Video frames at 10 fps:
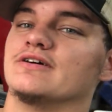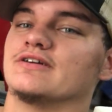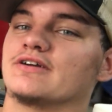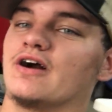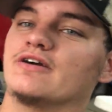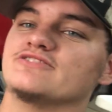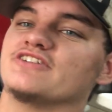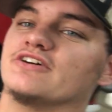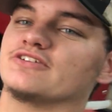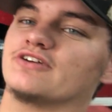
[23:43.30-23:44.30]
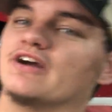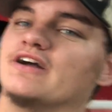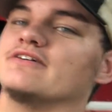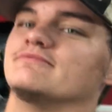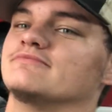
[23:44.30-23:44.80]
Car is on the
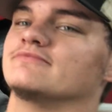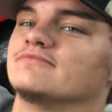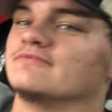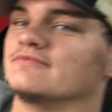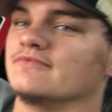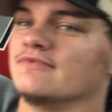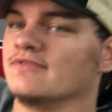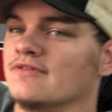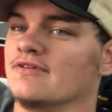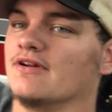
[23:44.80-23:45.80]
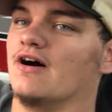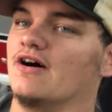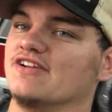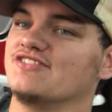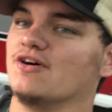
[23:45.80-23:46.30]
ground, on
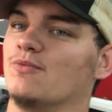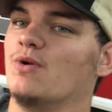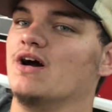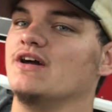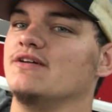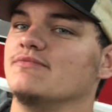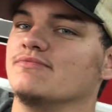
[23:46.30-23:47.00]
its own weight,